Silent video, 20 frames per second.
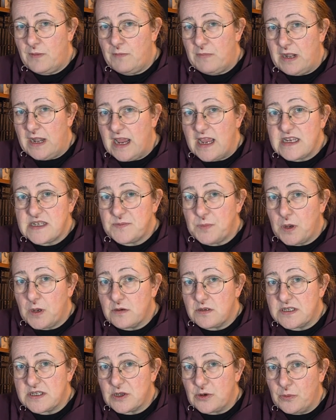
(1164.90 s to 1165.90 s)
when my next
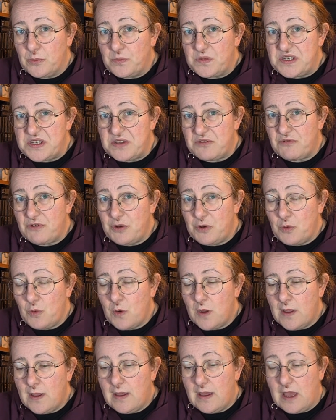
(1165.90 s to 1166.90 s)
box comes
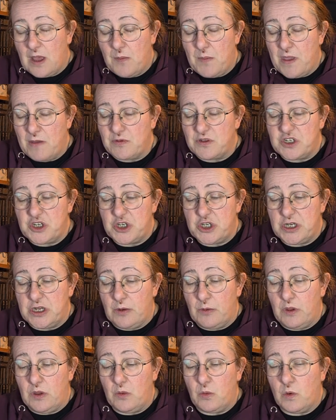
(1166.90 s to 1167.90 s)
through, I'll be able to
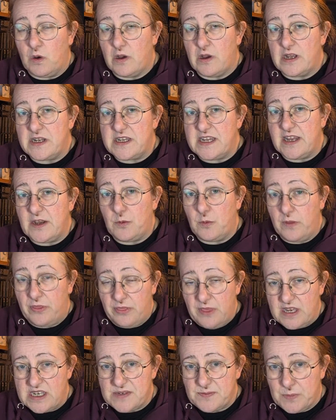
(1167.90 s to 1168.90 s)
show you what I did
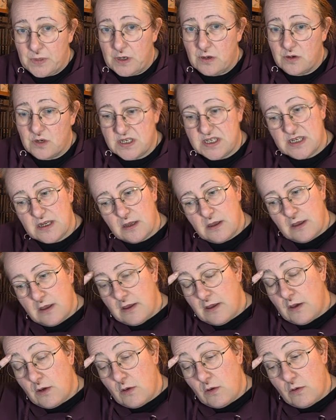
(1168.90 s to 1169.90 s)
with this box,
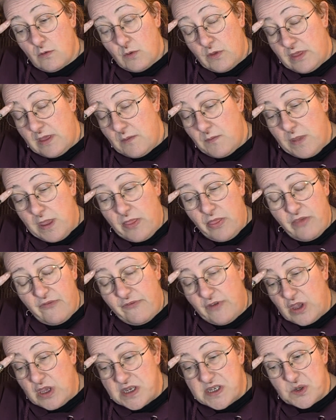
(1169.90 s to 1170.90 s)
with it
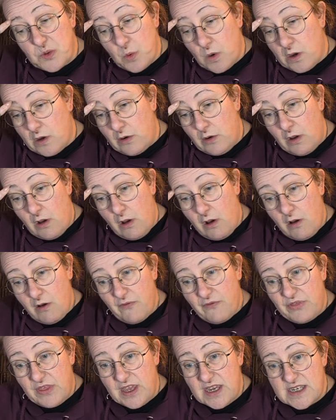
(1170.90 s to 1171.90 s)
being the first one
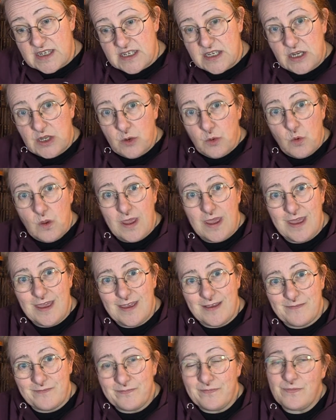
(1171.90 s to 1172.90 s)
of this new
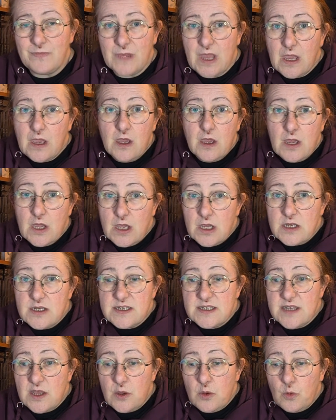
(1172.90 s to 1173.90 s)
year.
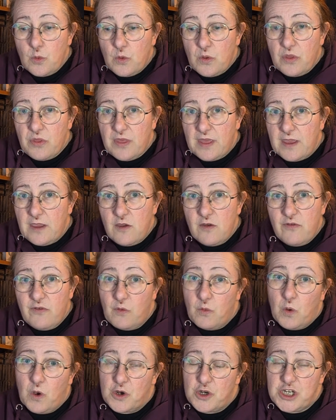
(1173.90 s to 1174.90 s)
So thank
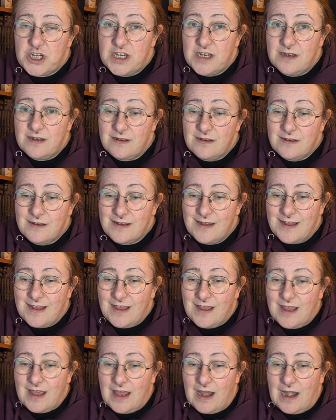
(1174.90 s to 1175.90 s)
you for watching.
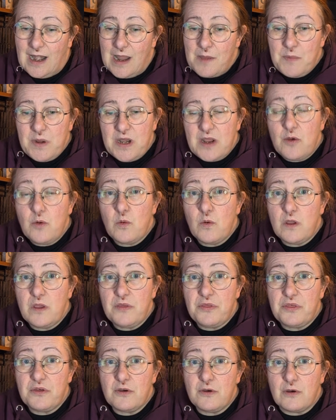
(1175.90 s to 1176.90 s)
Let me know
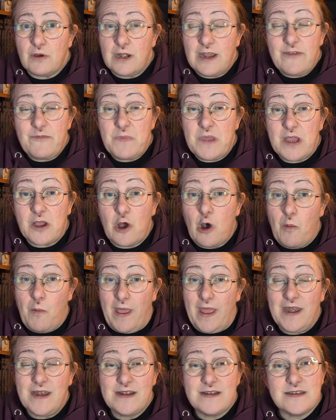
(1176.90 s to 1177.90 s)
what you thought. Leave me a
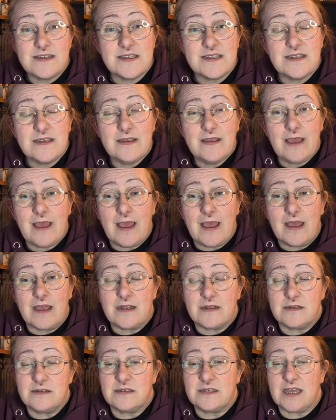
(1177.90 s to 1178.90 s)
comment
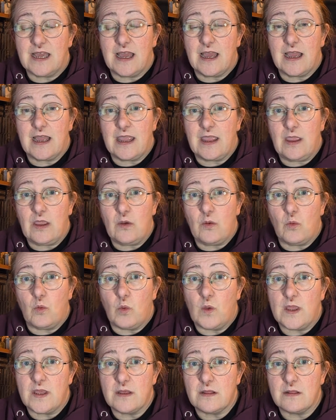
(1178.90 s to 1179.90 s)
and I
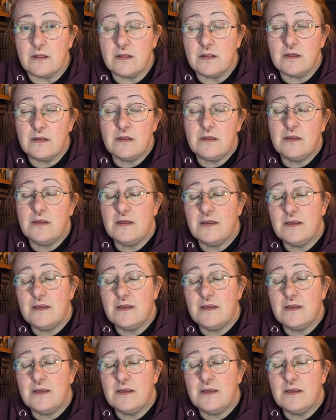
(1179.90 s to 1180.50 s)
will